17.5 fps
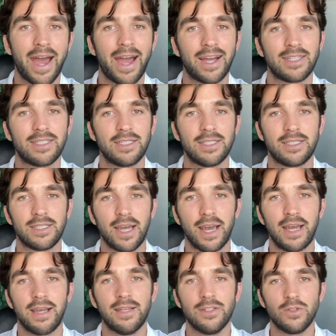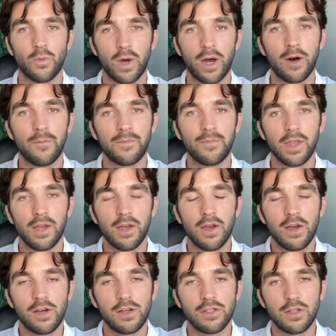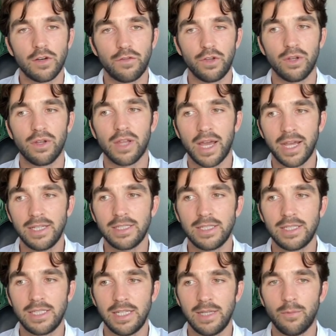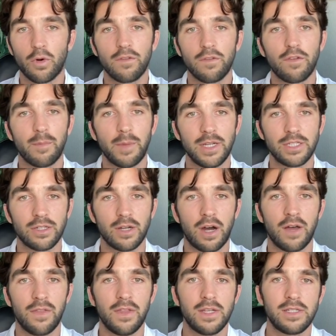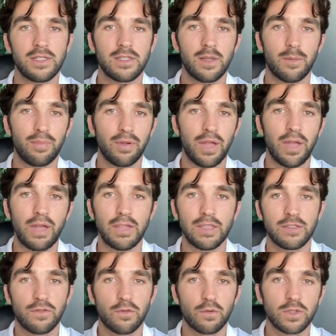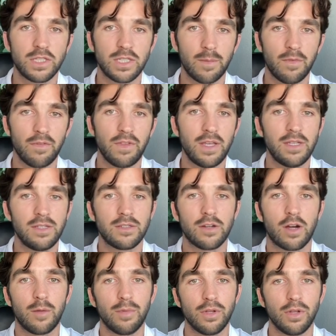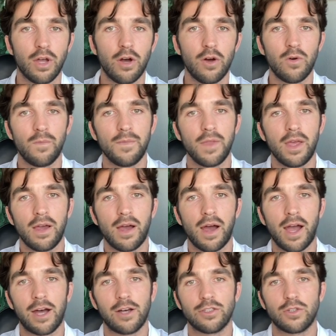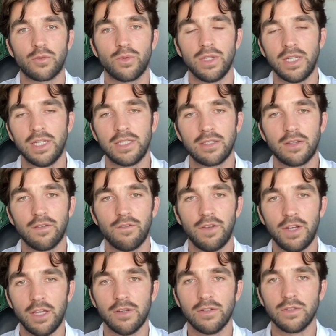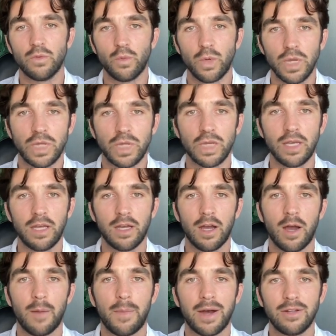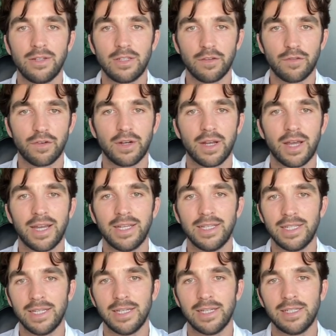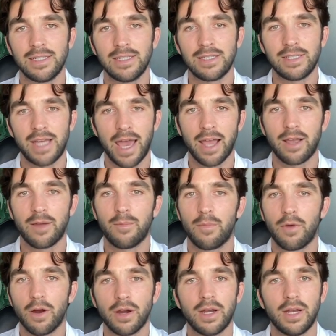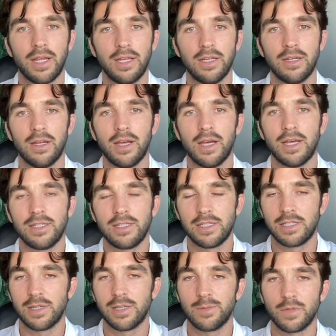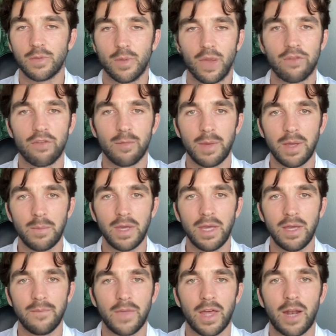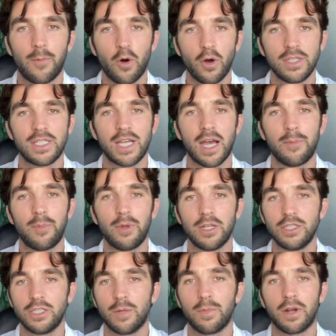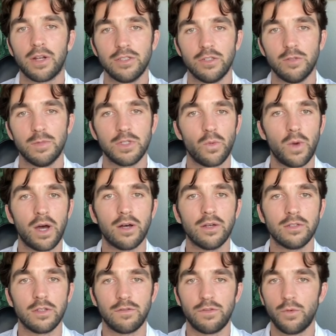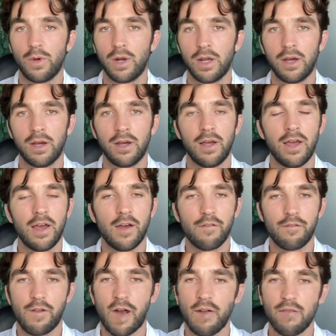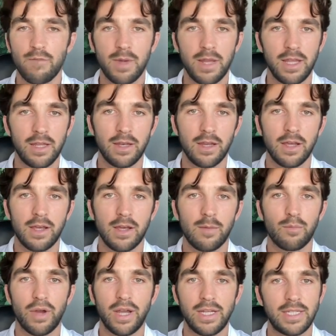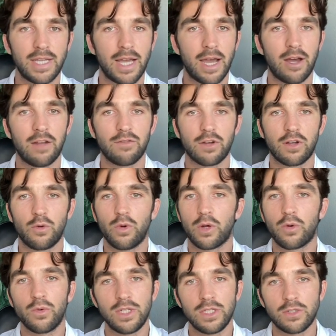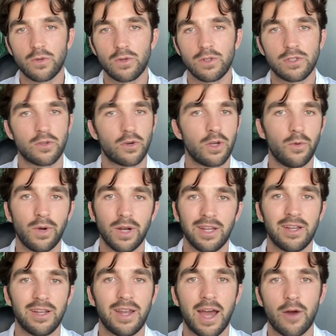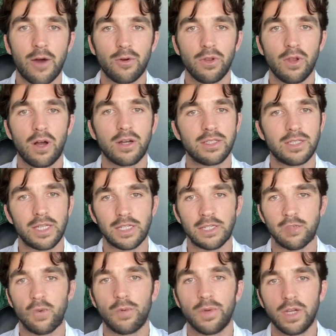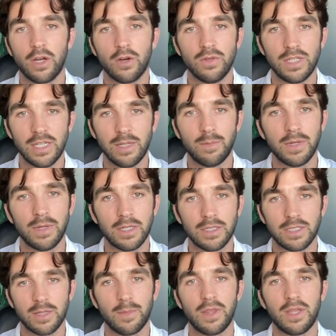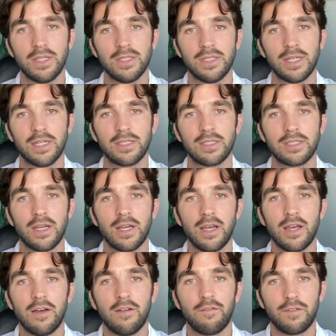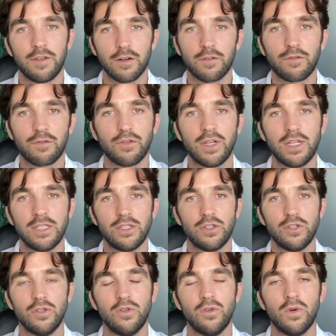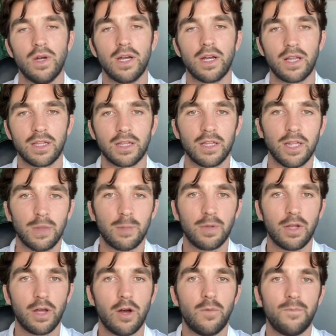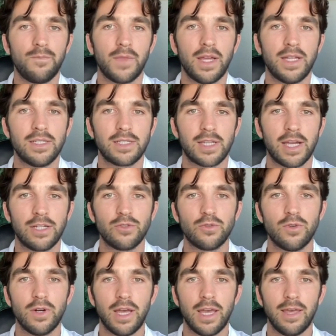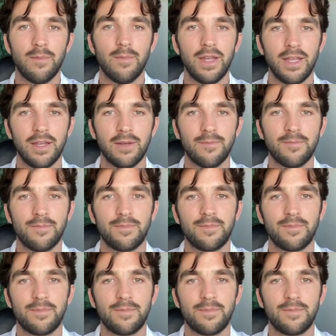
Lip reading: access that as well. So if you'd like to see more information on this, the playlists for some of these are below. I also release videos weekly about different ideas, tech, marketing, systems, whatever it may be. And I'm always happy to jump on a Zoom as well. So if you want a 5-minute breakdown of a quick resource or you wanted an hour-long session where we go deep into some of these things, feel free to click the link below and schedule a meeting.